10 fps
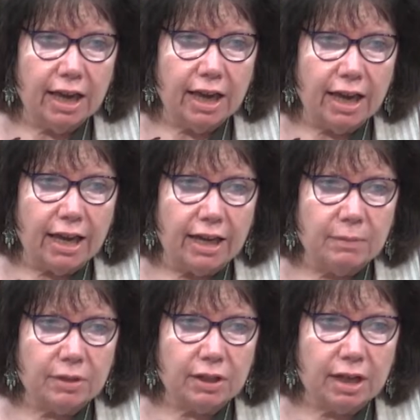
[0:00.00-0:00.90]
And he
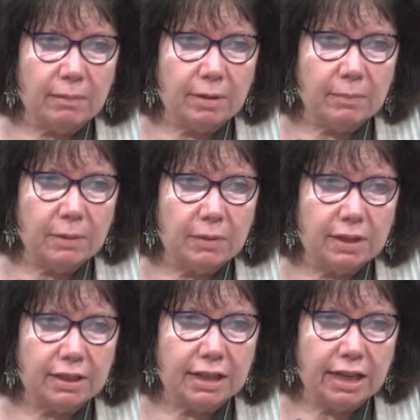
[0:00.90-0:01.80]
was going to come and meet with
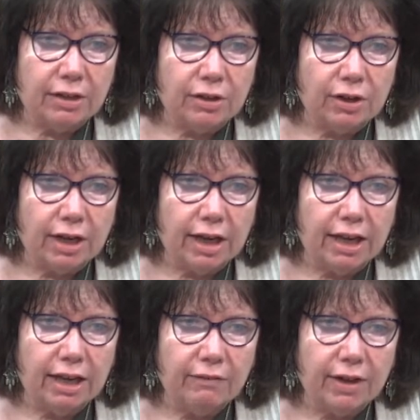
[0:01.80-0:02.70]
us later. And
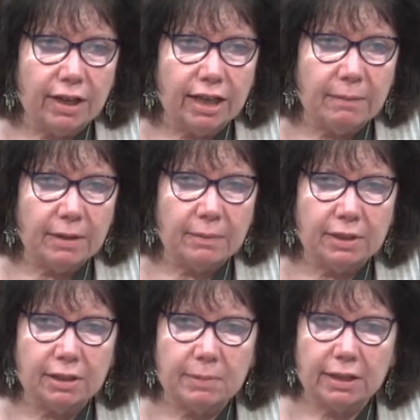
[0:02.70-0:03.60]
he finally came in. I was
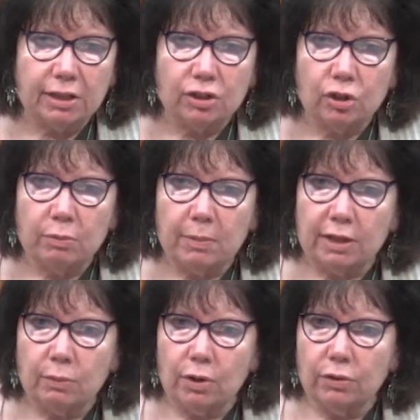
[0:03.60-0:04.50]
expecting Superman to
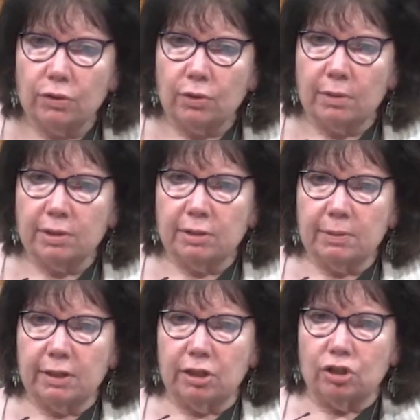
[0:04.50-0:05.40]
walk through the door. I was
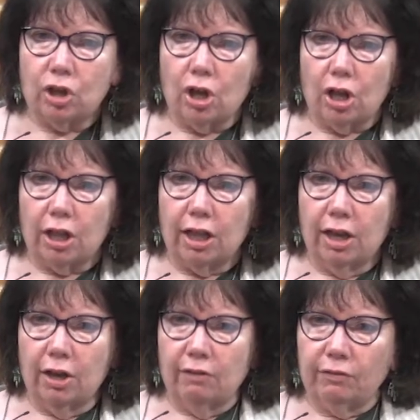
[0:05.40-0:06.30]
expecting tall,
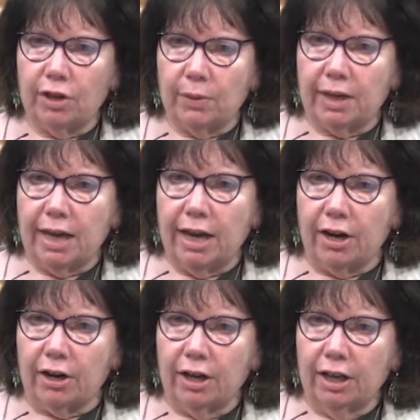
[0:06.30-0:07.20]
flowing
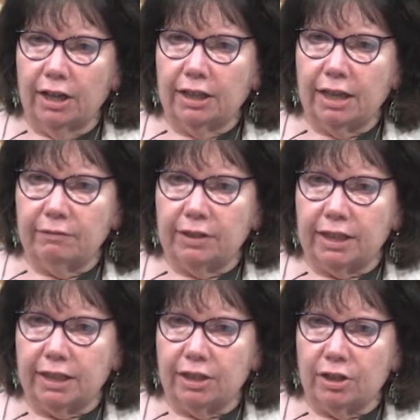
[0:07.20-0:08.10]
hair, lovely,
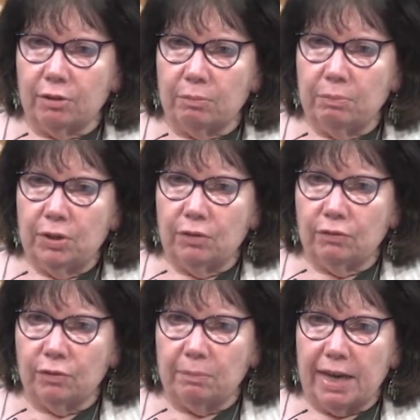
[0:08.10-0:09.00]
you know,
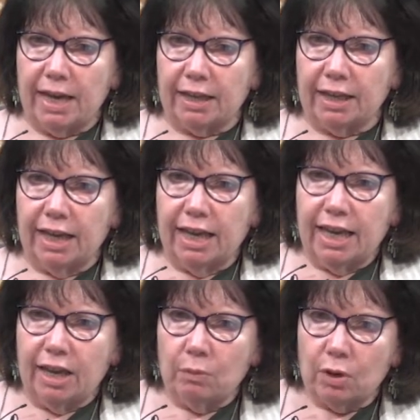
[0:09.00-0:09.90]
beautiful man.
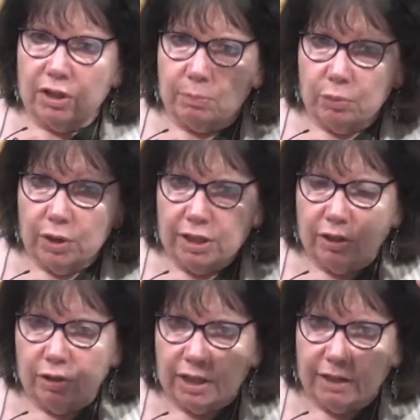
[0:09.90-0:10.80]
In walks a priest
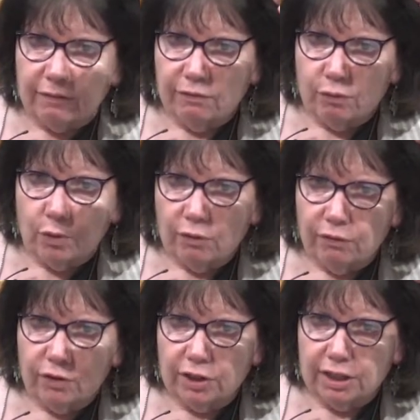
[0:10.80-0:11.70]
who's like four
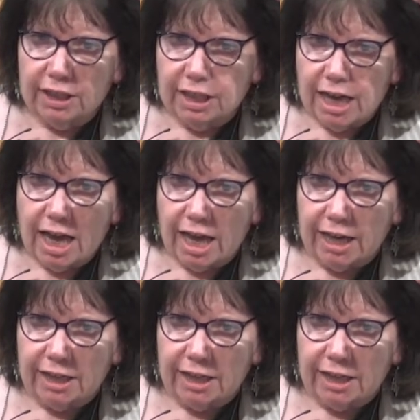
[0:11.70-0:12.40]
foot nine,